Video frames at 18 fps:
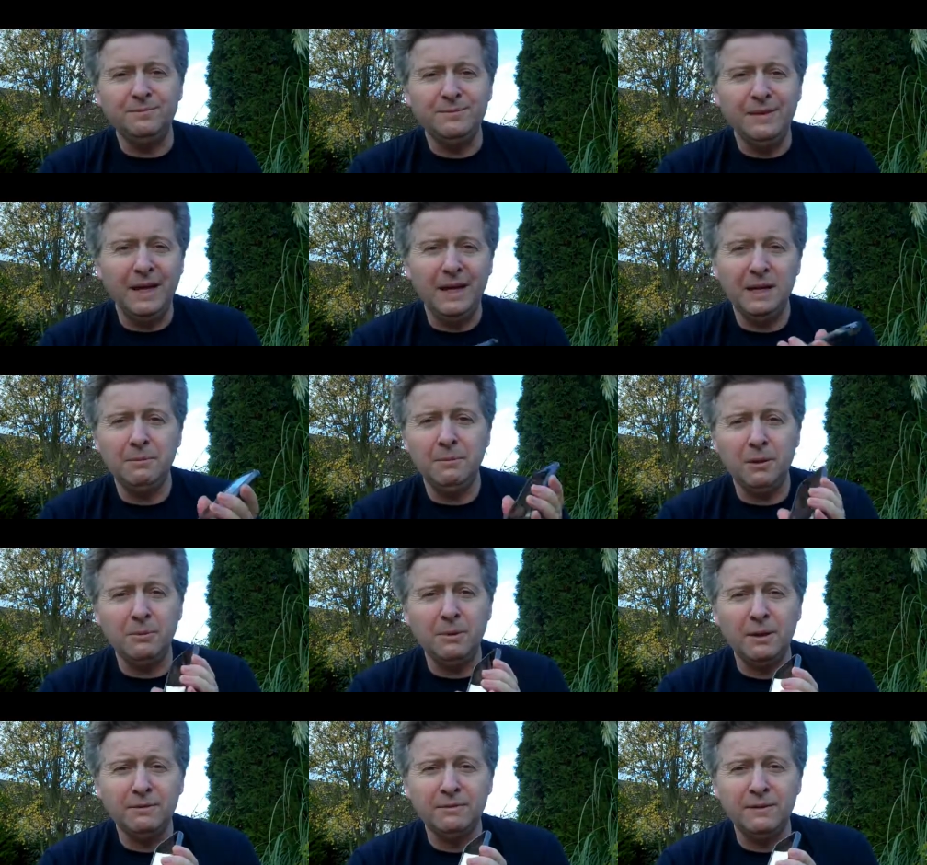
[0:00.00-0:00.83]
any
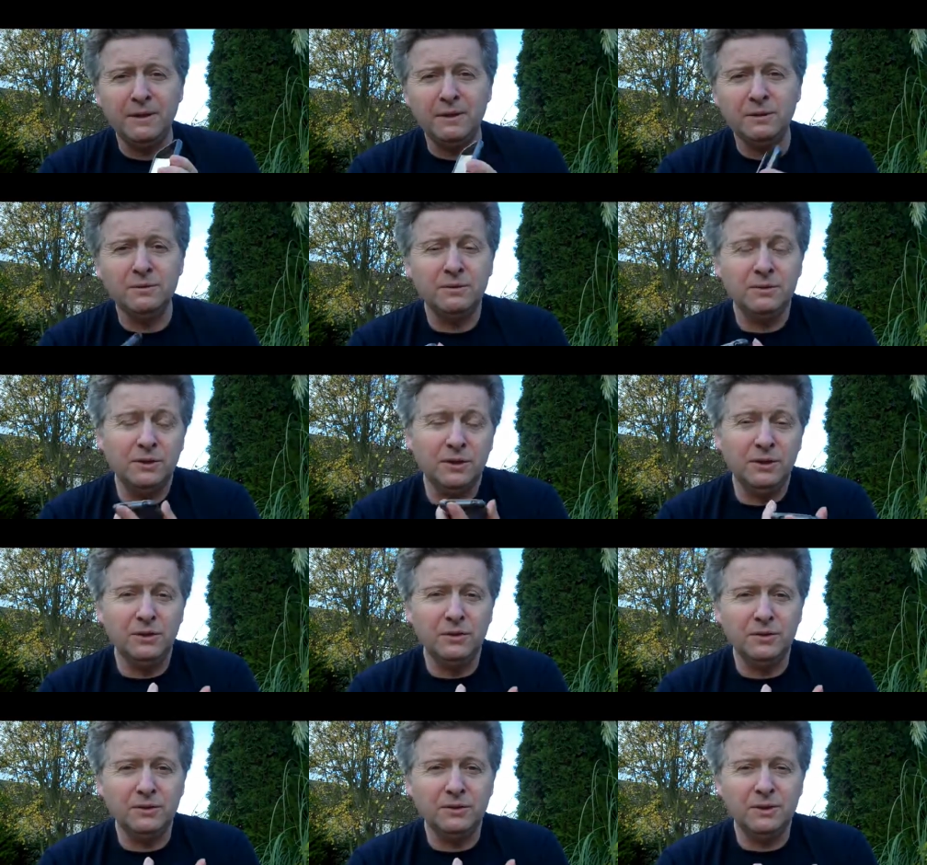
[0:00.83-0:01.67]
mobile phone to
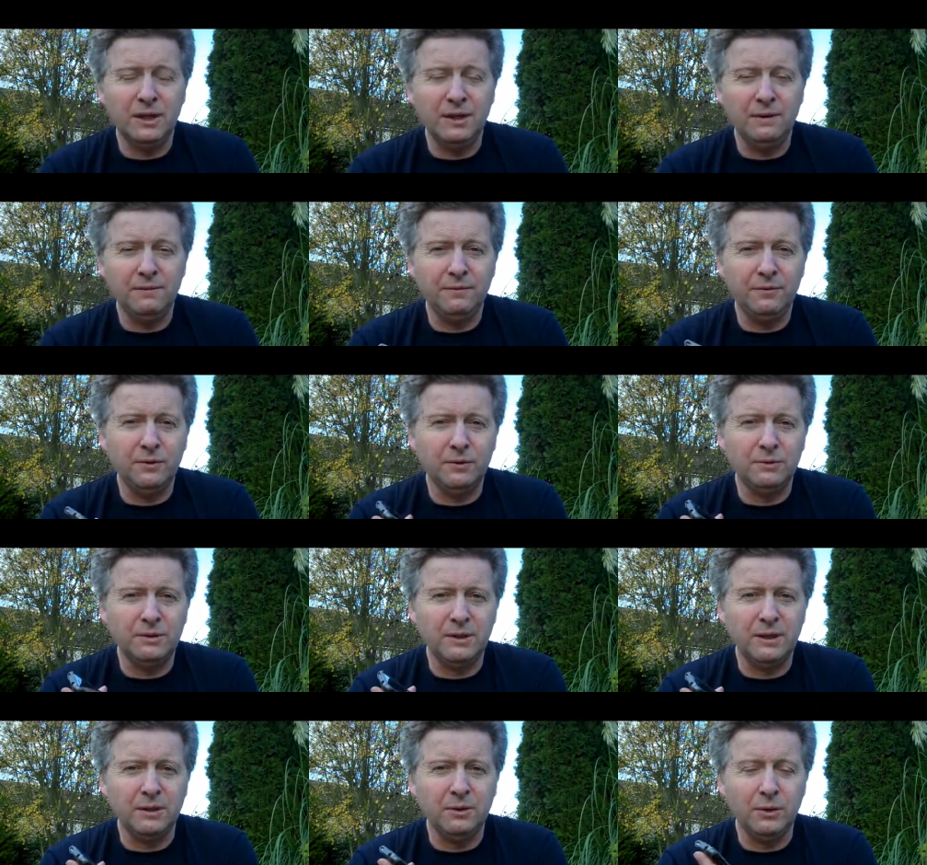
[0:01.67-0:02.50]
use for
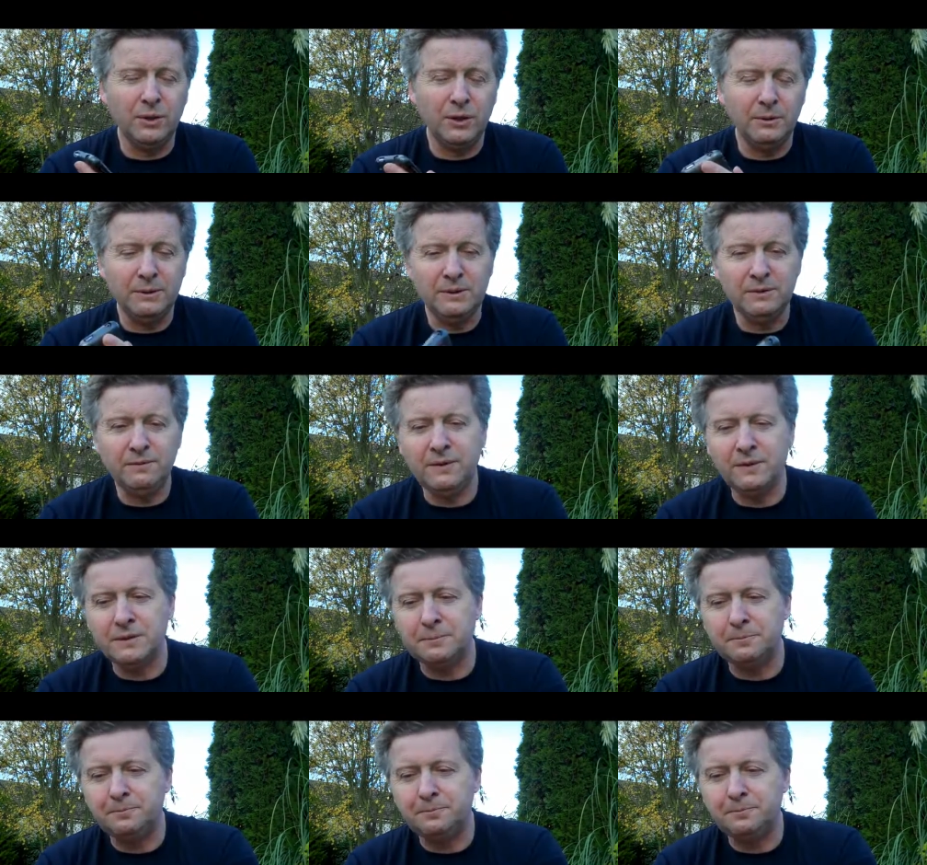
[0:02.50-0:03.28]
audio interviews.